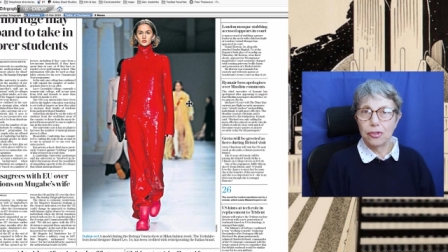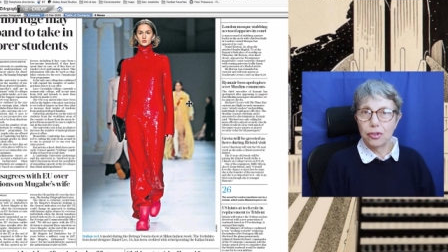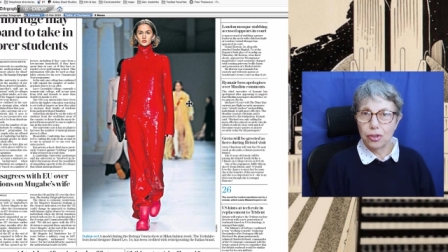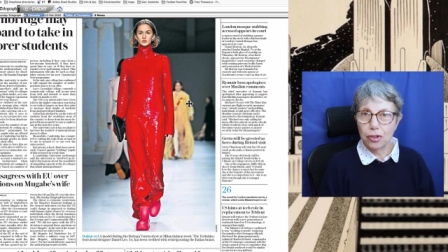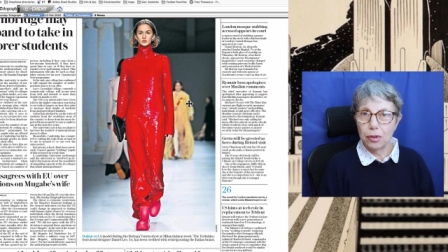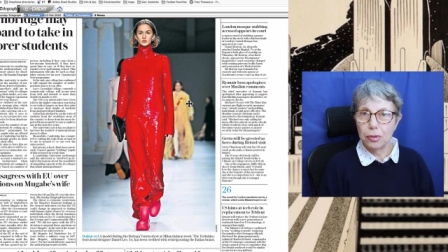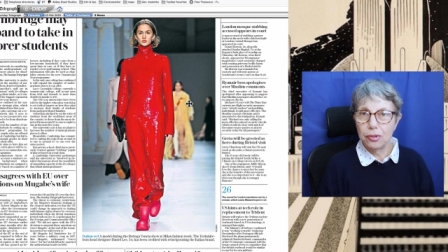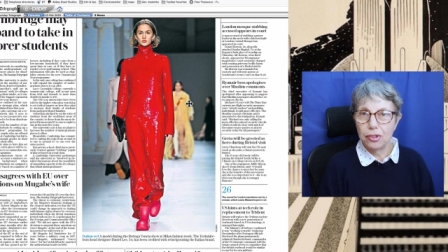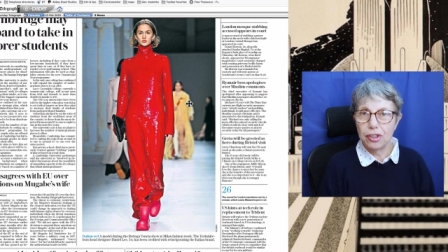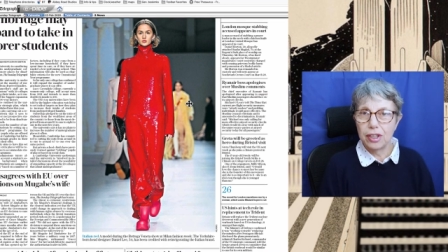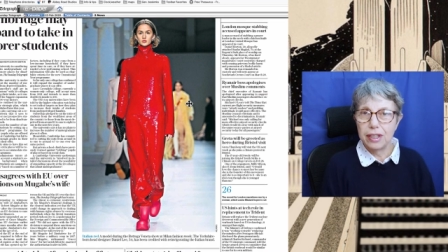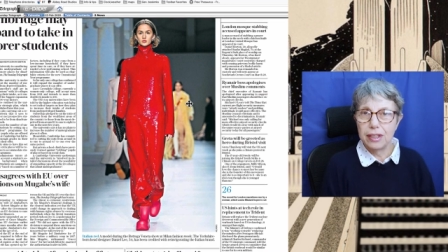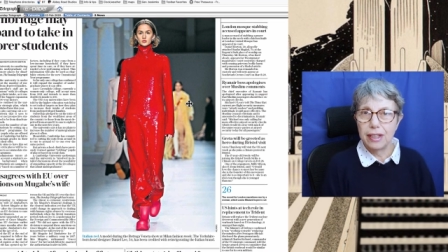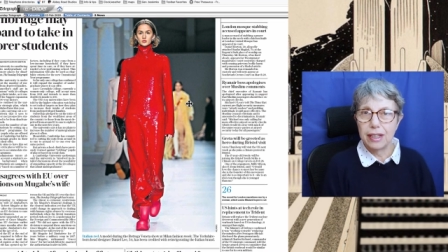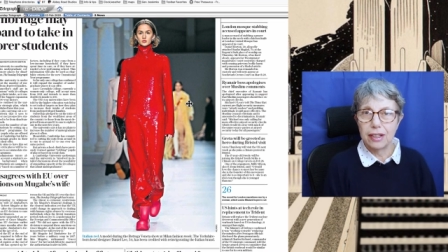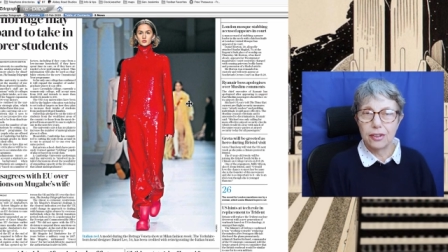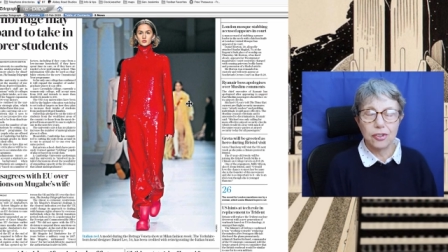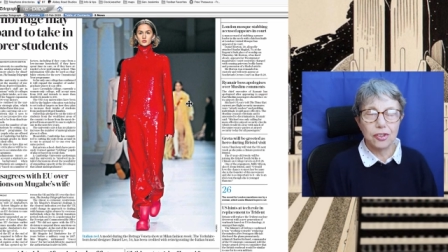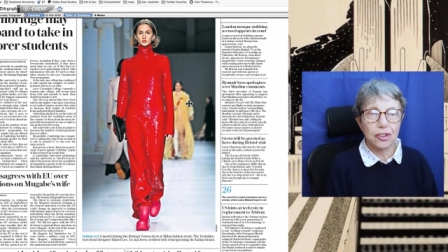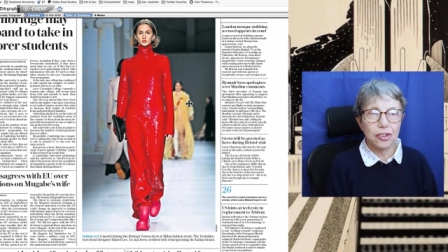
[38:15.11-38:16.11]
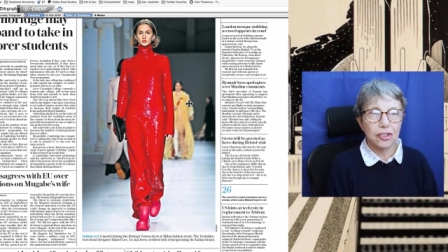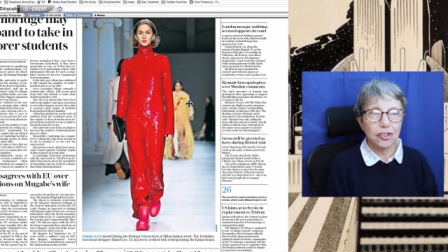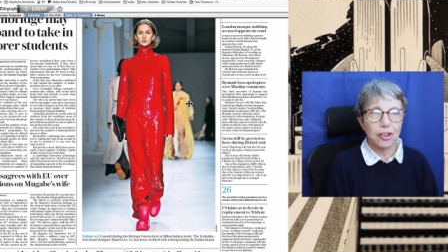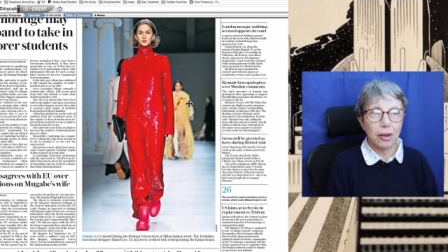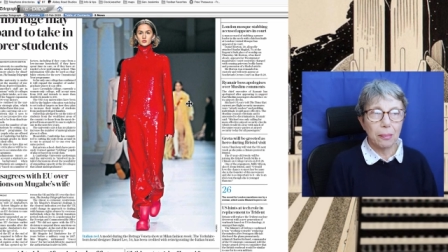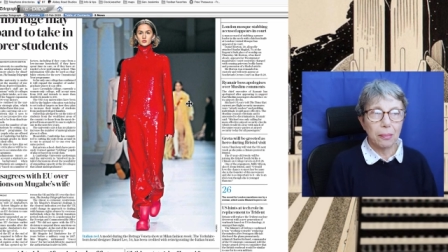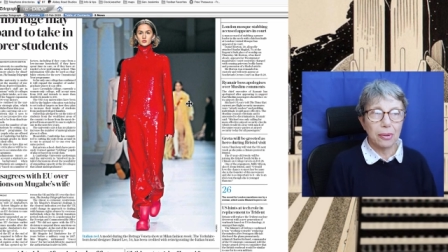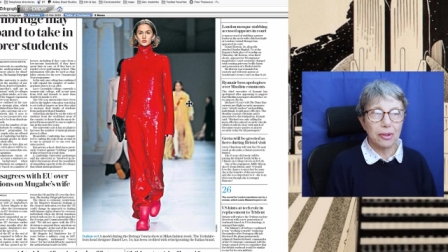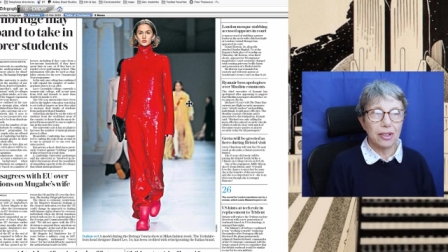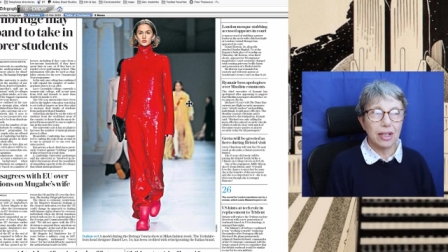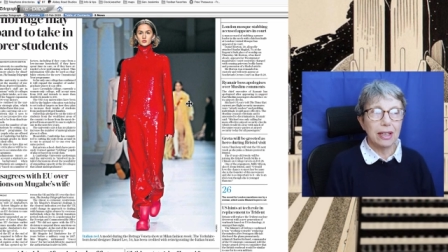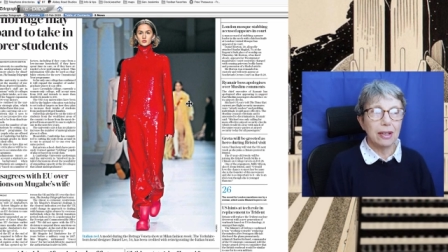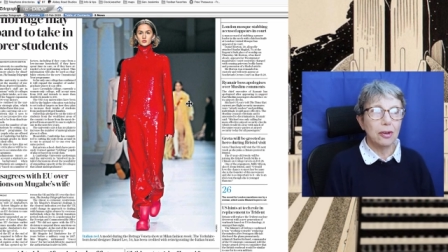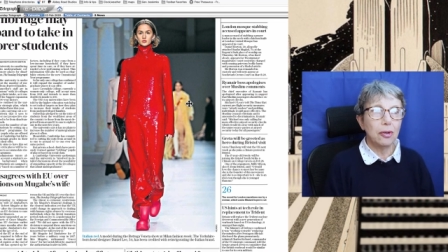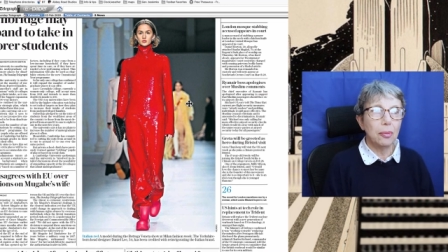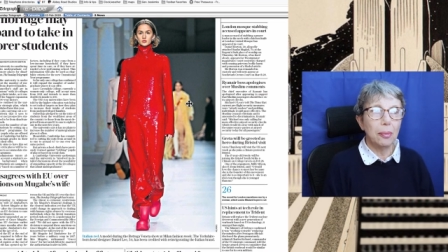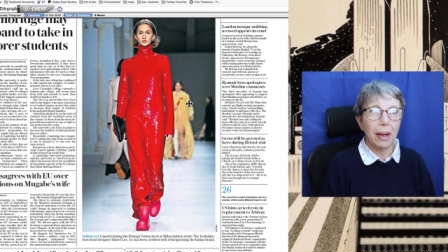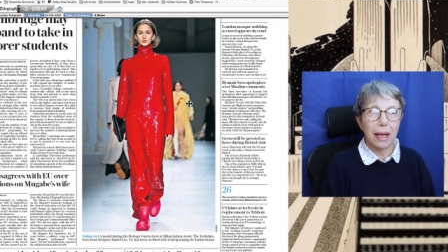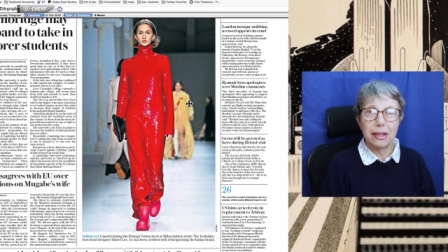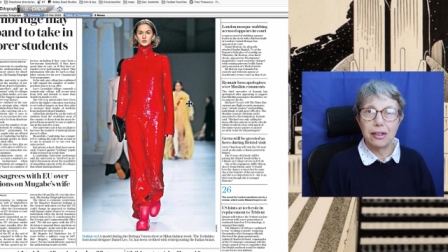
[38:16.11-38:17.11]
a true genius is somebody
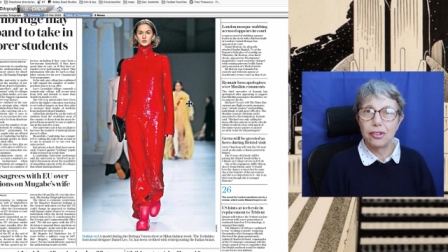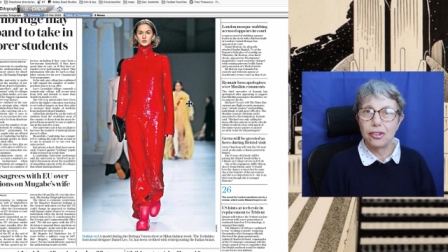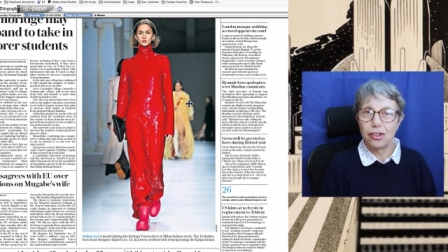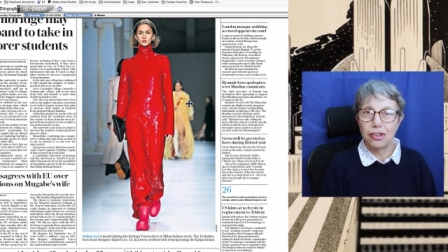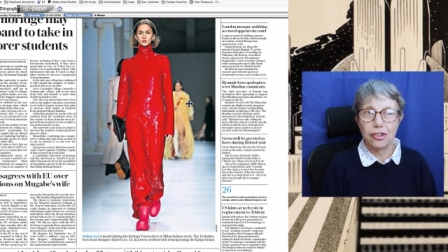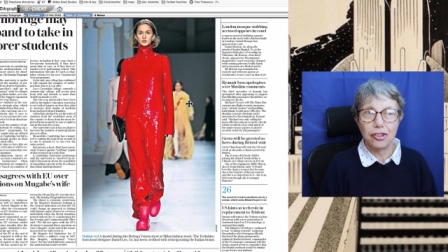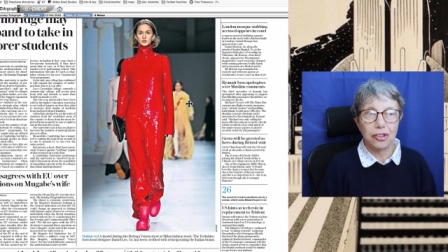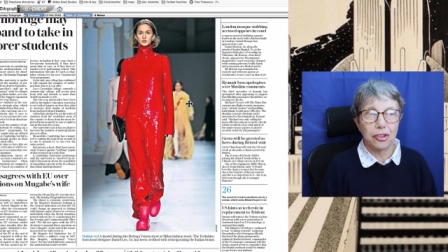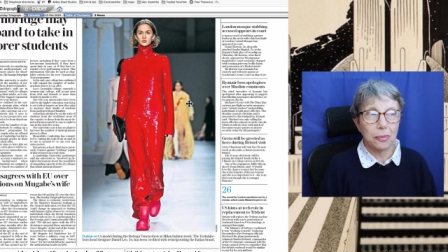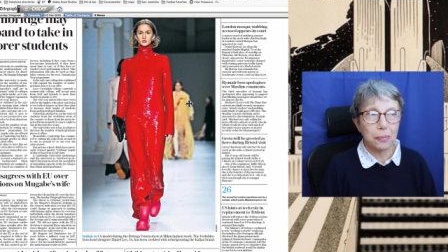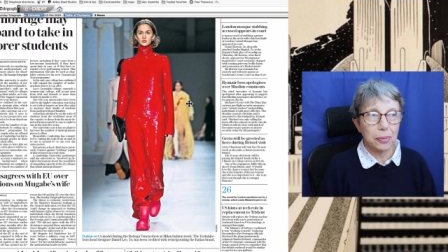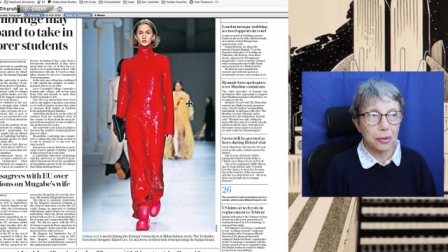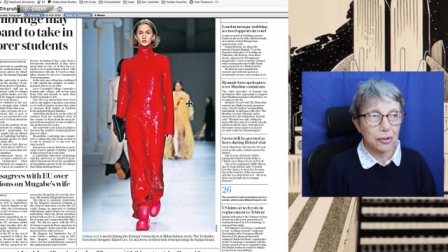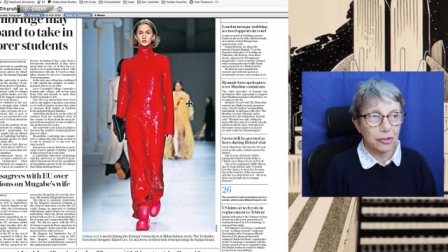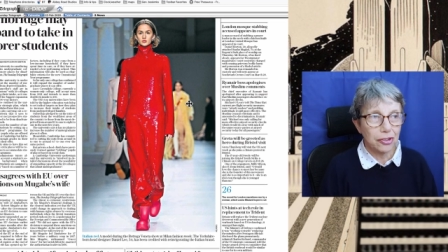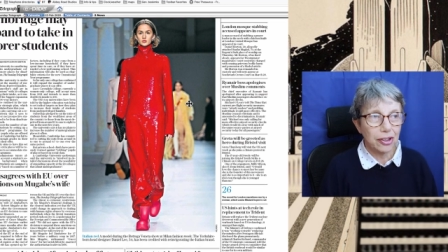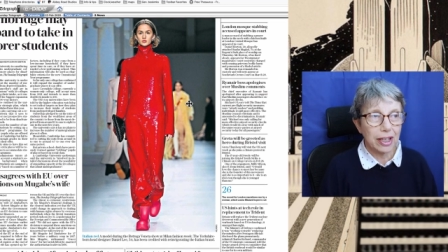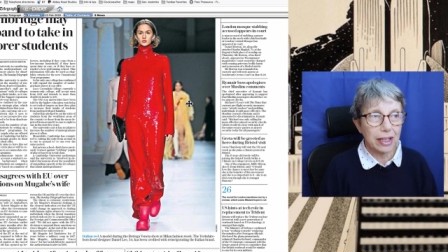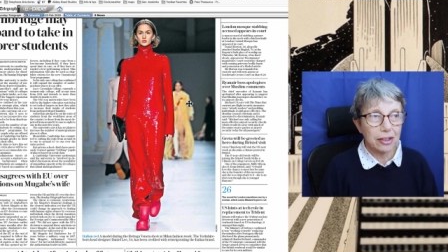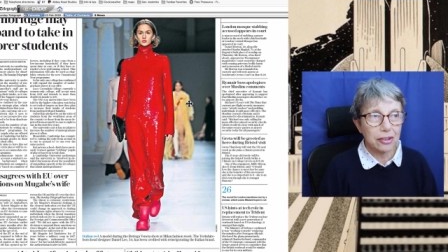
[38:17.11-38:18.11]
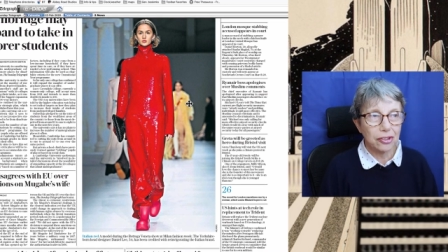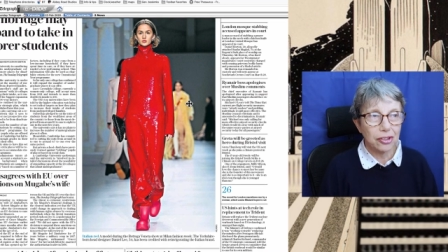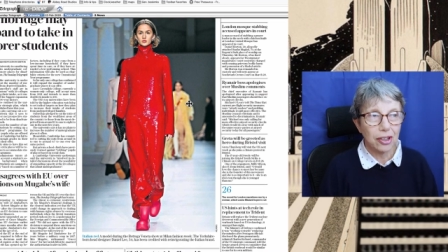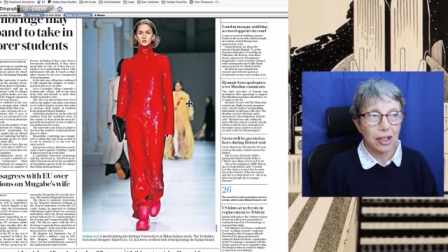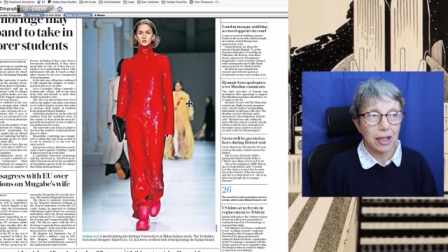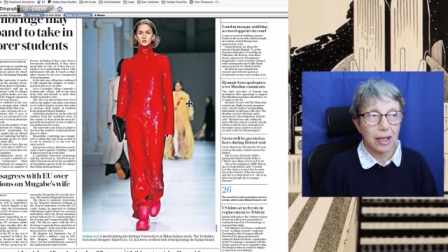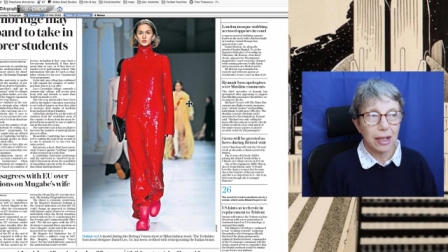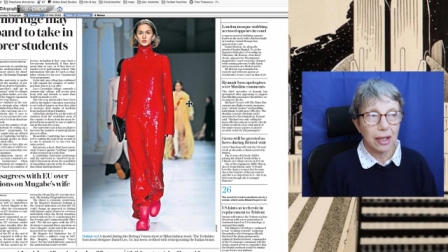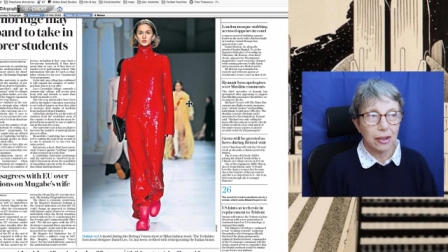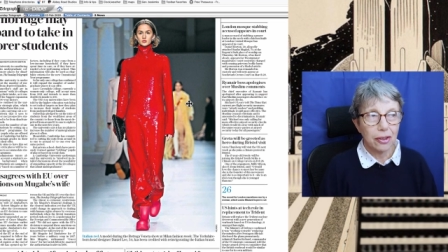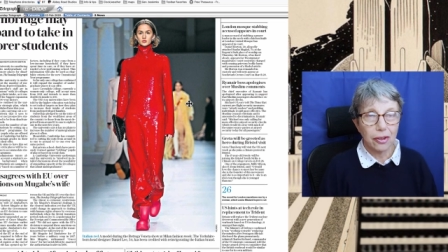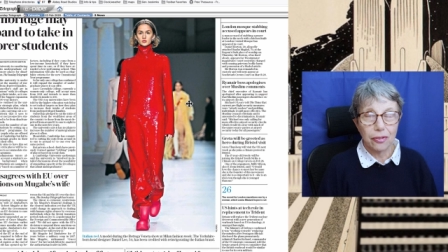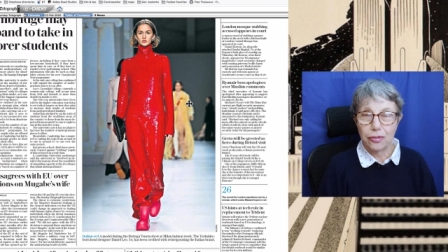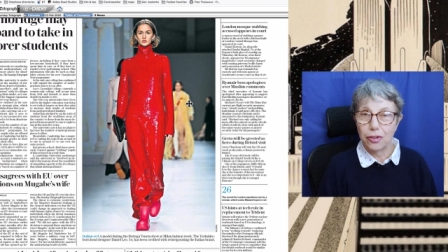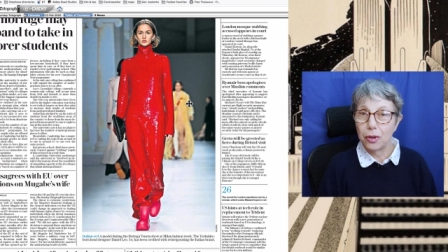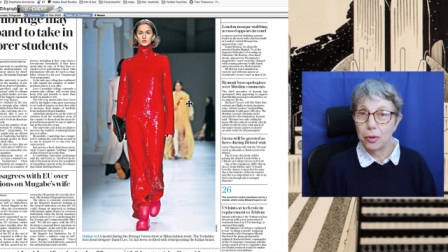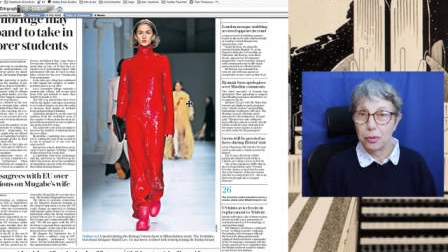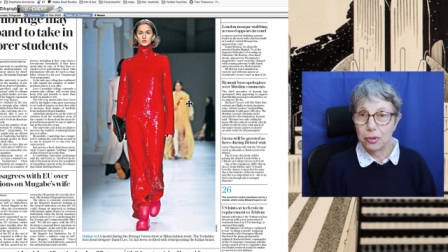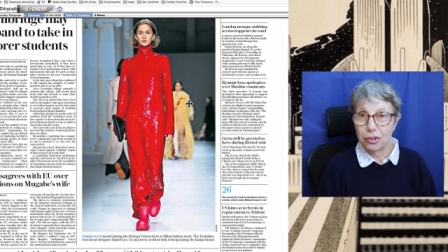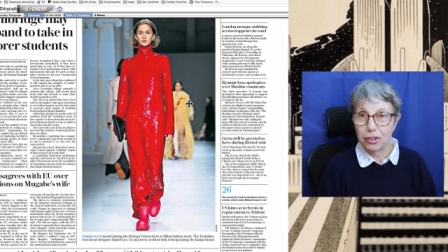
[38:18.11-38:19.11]
who manages to predict the
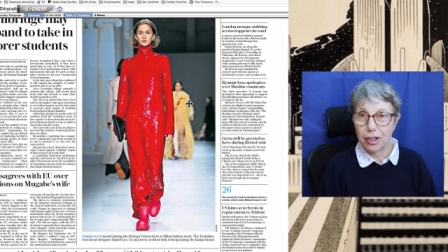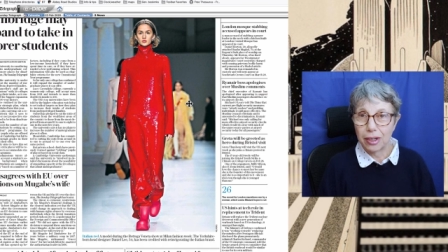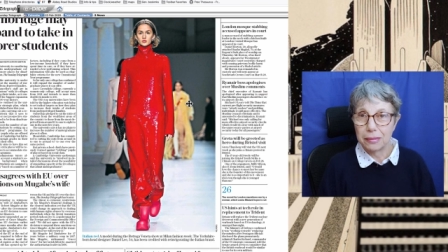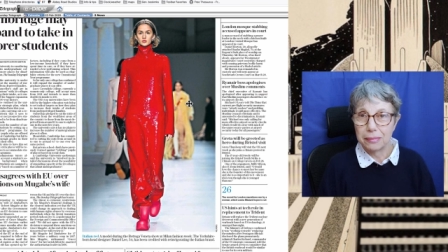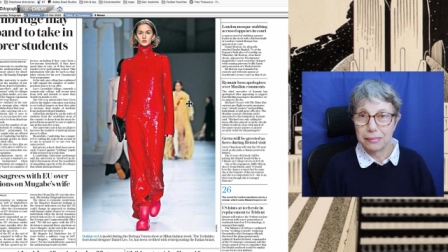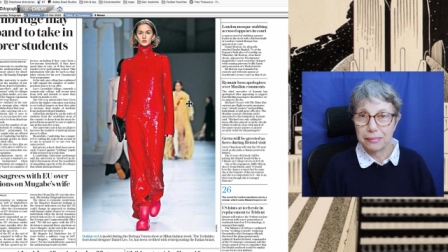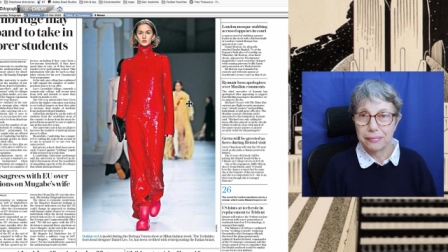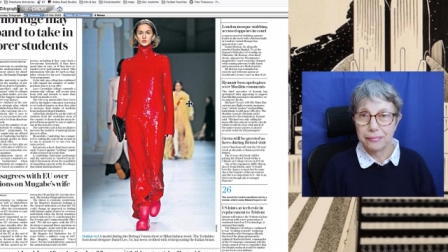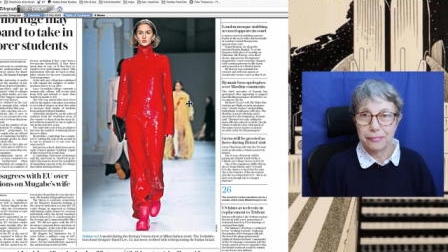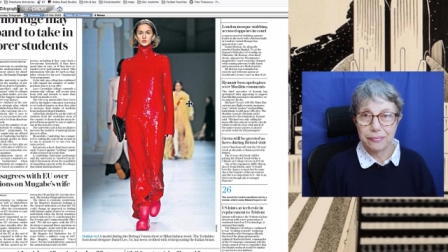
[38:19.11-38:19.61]
future.